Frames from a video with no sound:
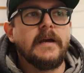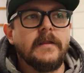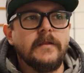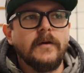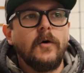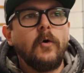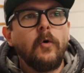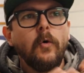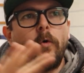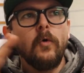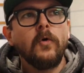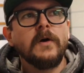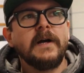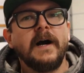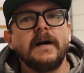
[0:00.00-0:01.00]
And the
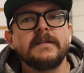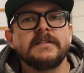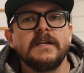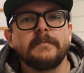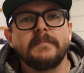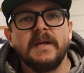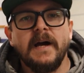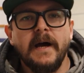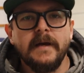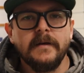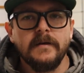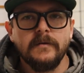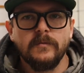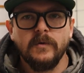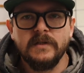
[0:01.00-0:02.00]
whole concept
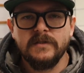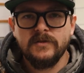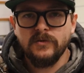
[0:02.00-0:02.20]
behind it was